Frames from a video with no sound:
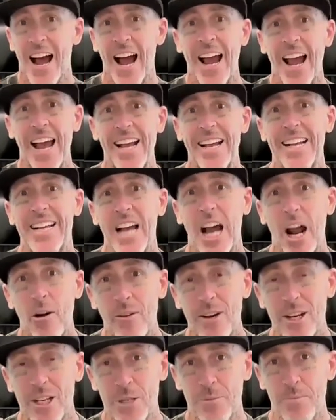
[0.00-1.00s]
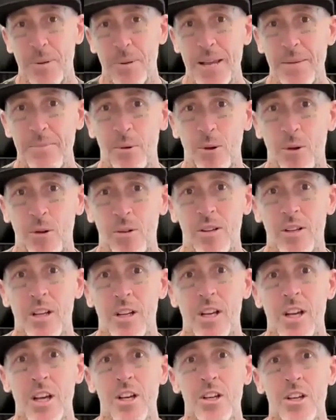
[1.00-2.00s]
I encourage people
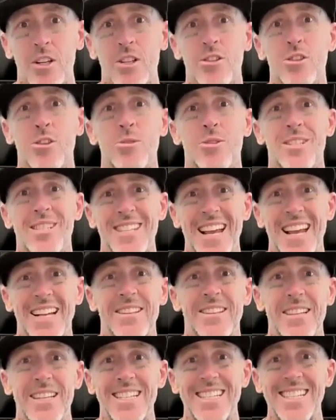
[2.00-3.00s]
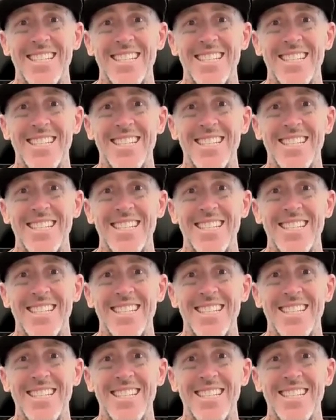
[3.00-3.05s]
to set